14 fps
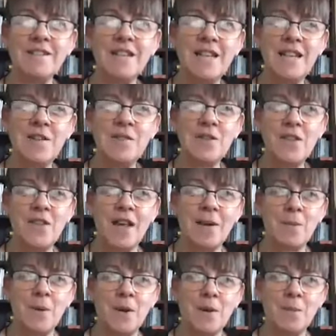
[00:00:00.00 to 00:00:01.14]
to live in that
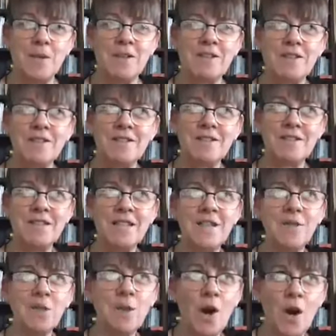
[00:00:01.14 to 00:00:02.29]
moment, to give
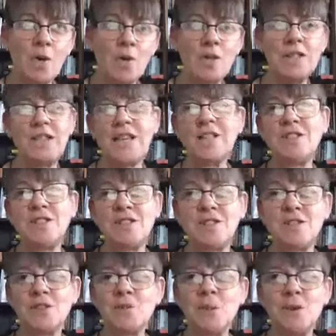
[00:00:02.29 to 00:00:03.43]
your whole attention
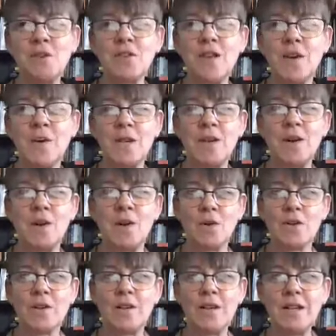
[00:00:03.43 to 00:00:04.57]
to what's going
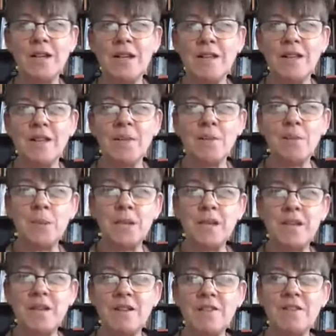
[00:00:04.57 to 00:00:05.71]
on,
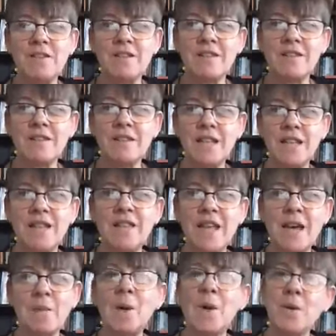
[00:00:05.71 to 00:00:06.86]
because in
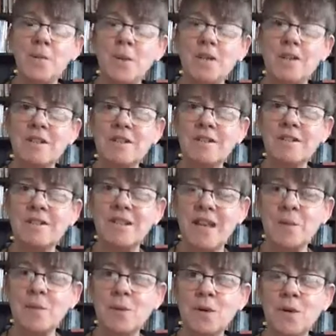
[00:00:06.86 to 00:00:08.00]
that moment,
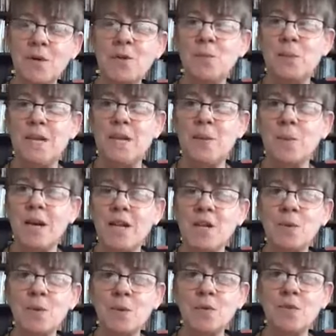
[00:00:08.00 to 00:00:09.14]
that could be where
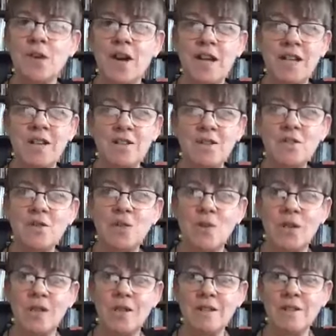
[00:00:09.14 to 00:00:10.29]
you will find
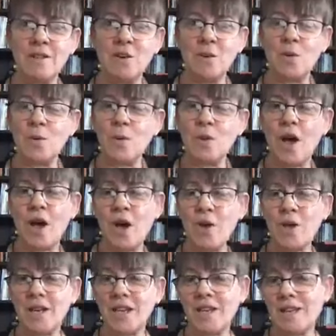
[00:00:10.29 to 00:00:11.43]
joy or the
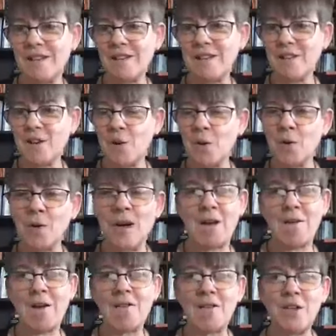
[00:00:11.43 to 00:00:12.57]
holy, or
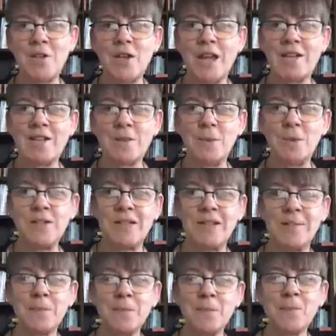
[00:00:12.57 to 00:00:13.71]
however you care to put
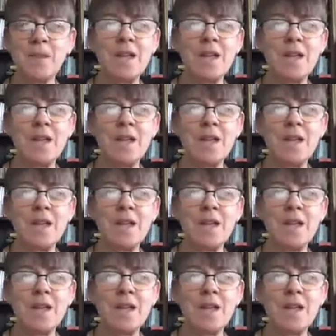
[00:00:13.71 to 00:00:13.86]
it.